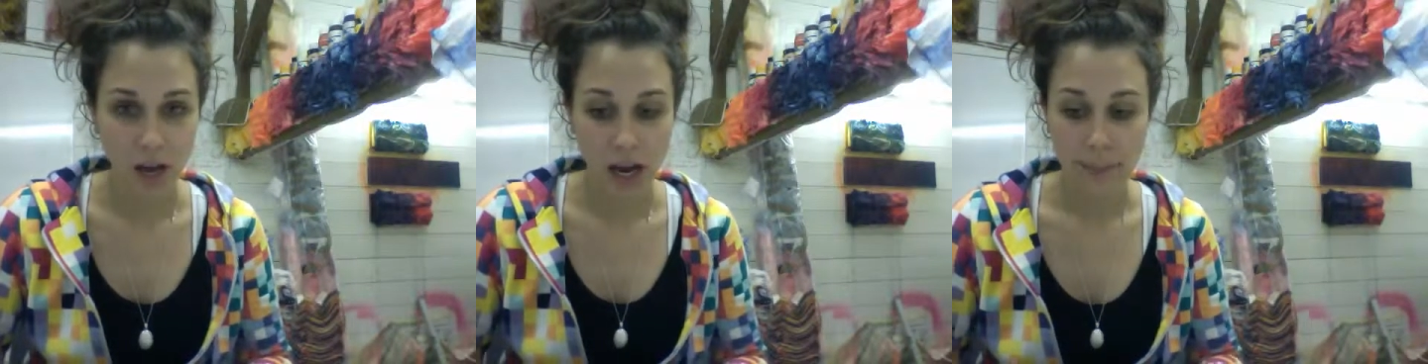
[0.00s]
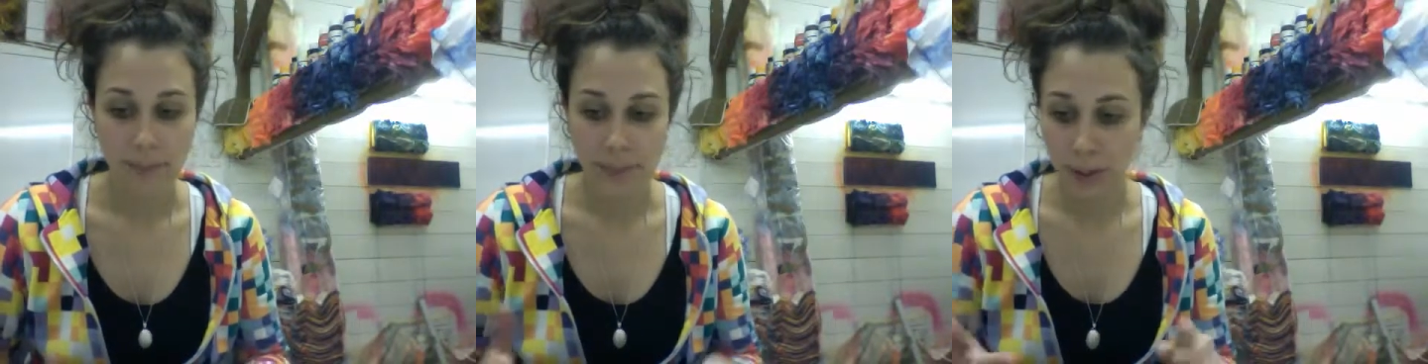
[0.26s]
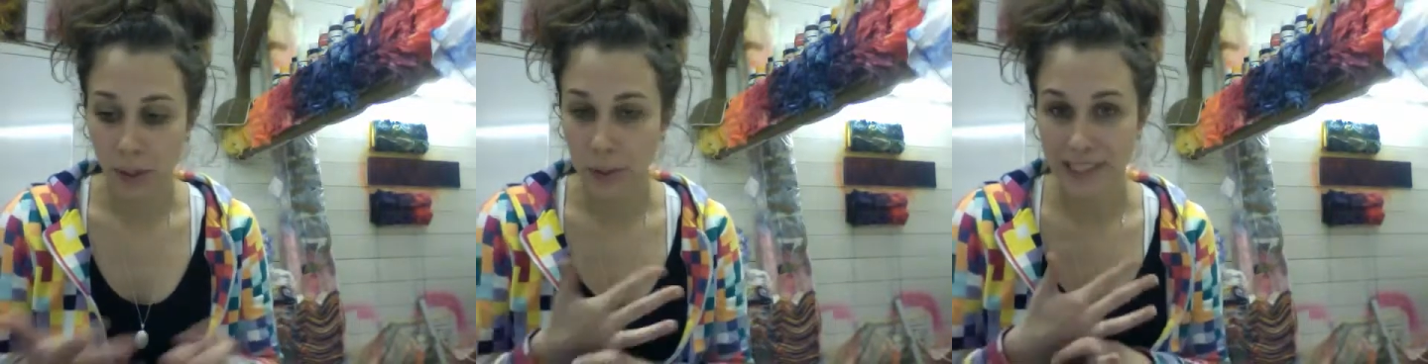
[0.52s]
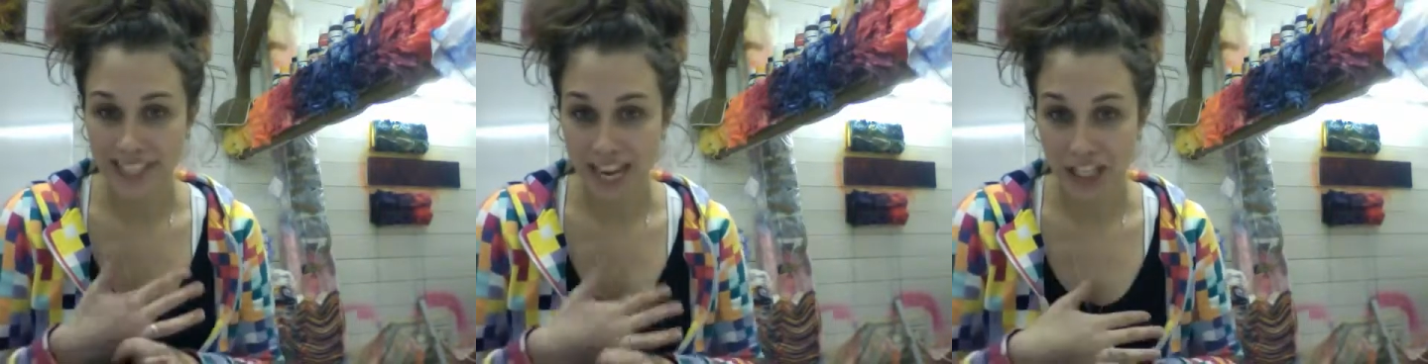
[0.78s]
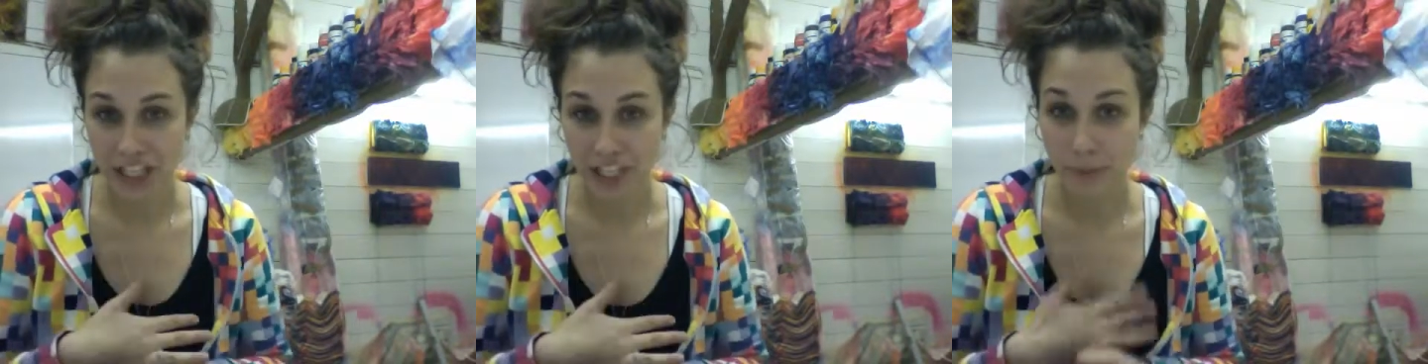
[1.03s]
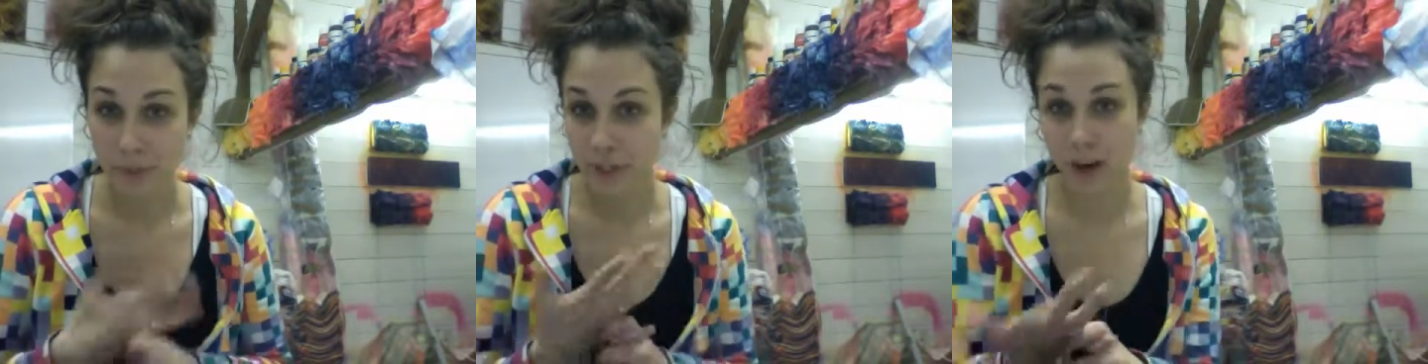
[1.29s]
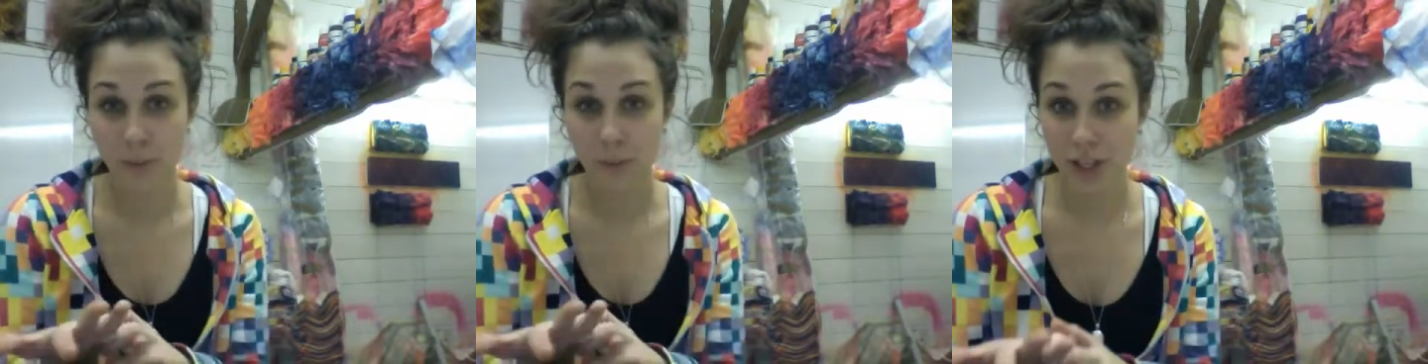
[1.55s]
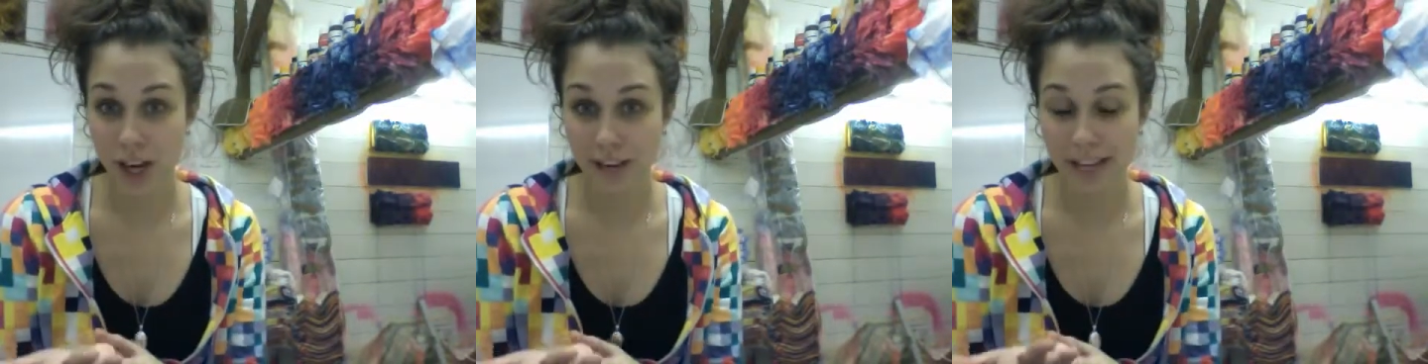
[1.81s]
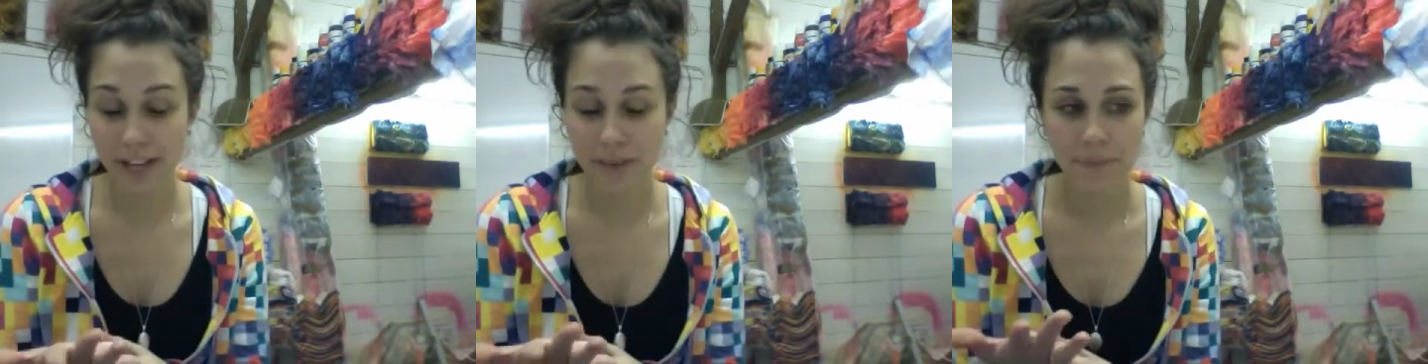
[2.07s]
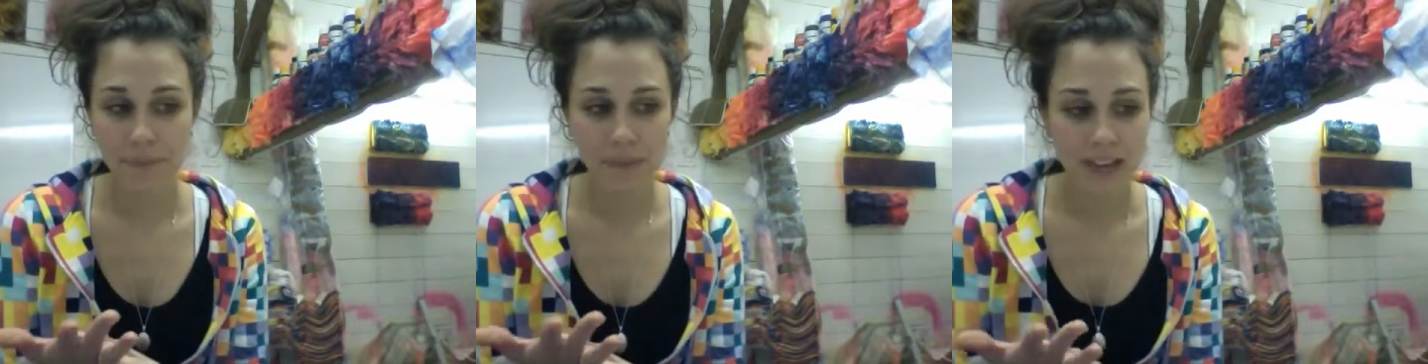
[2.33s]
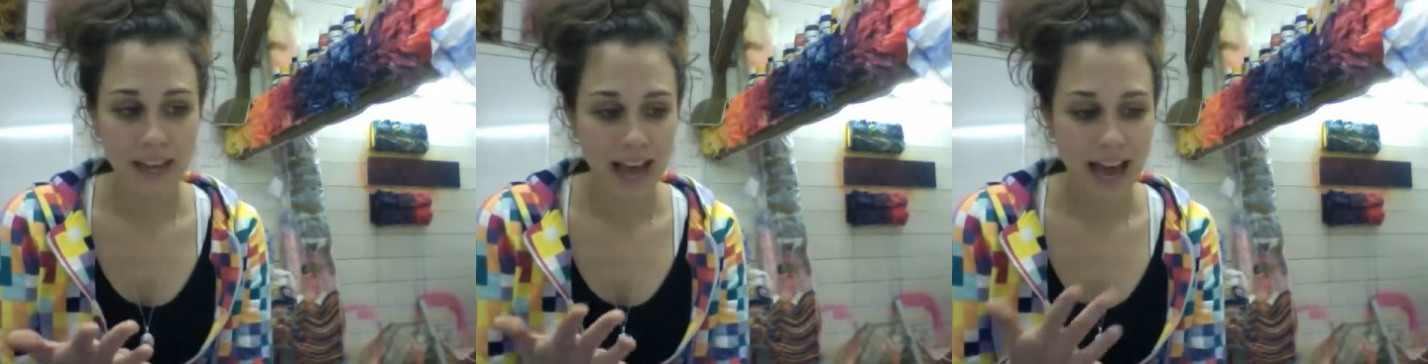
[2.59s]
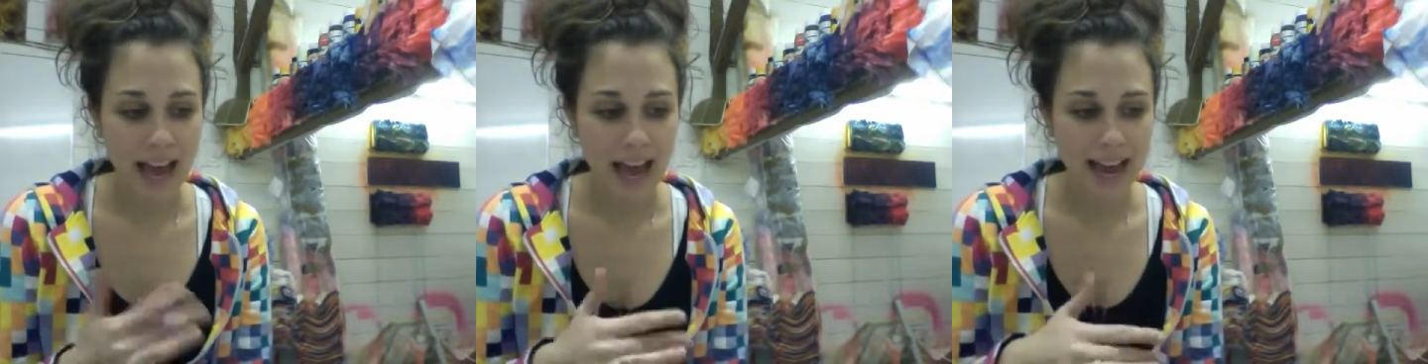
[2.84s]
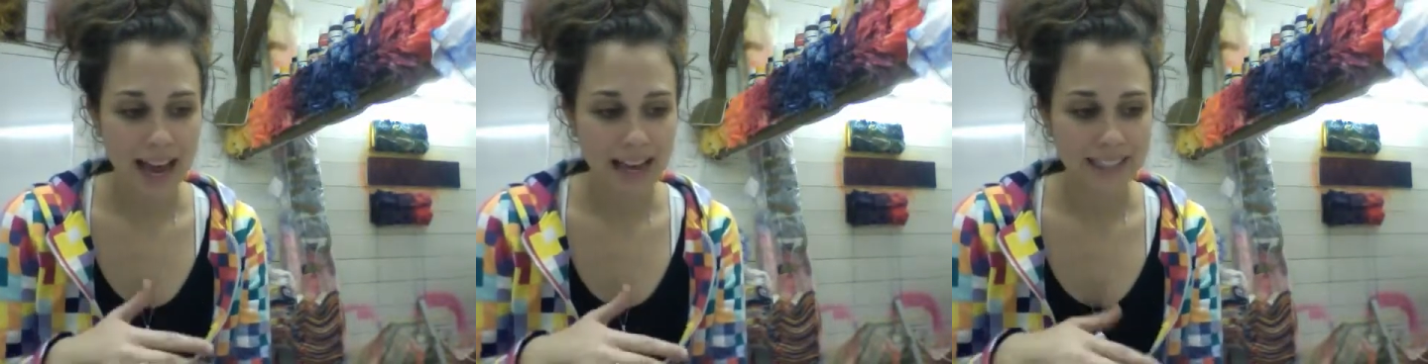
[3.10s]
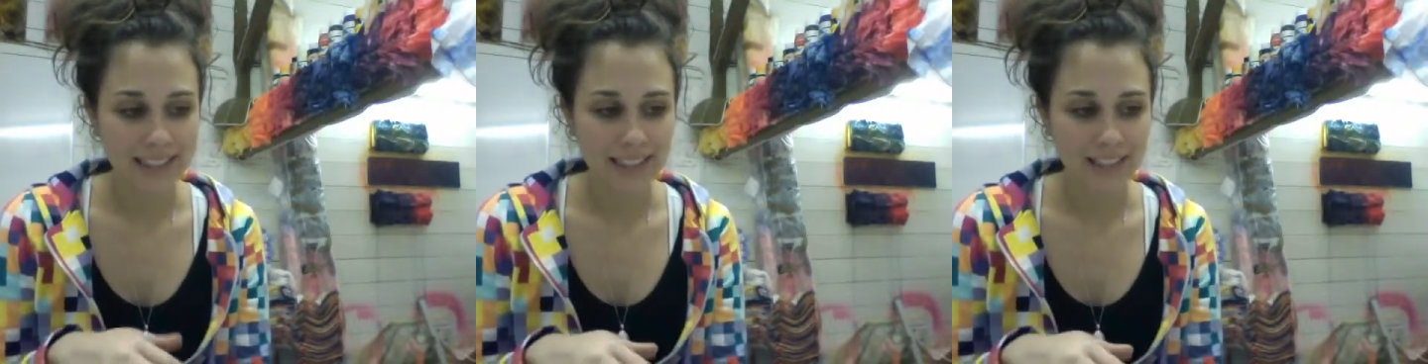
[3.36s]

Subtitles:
I'm doing a lot of sketches, which I will show you, and